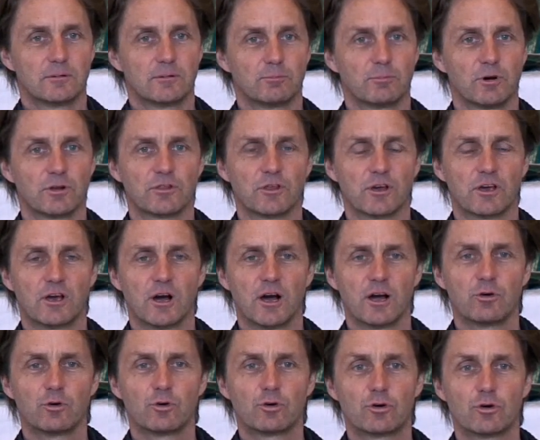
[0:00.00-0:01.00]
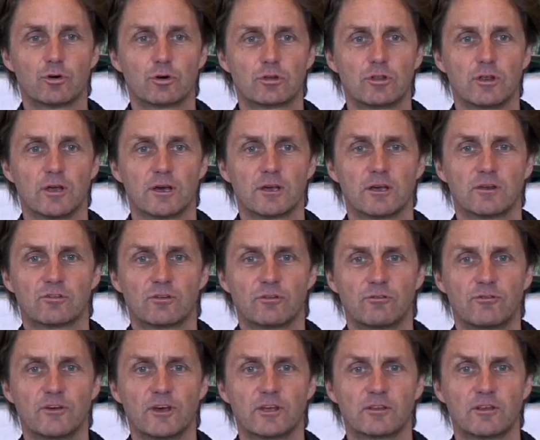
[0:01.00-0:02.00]
But the guy who cooked the egg is a
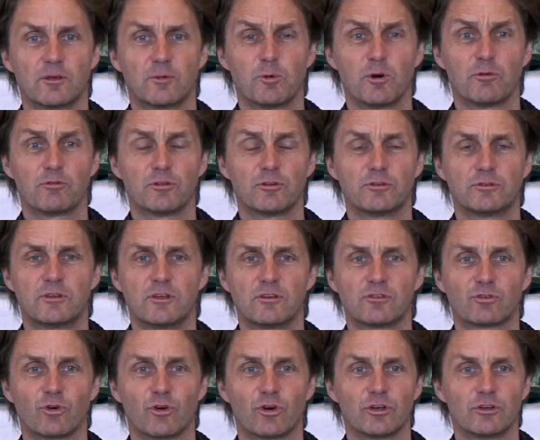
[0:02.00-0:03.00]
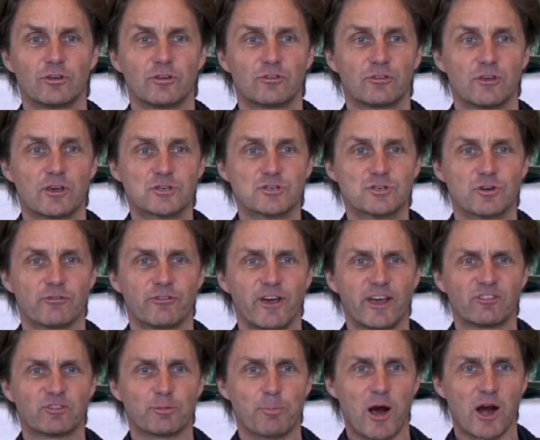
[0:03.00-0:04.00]
victim of the disorganization of
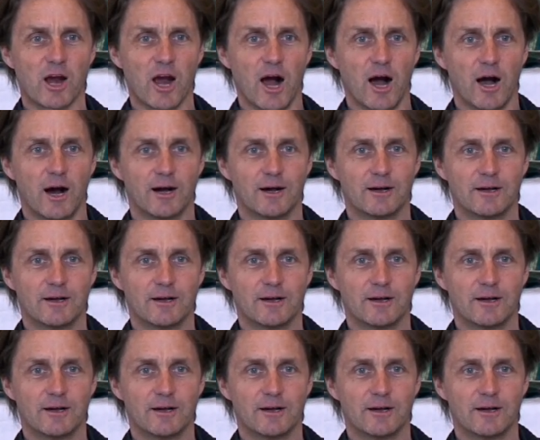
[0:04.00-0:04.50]
Ängstbacka.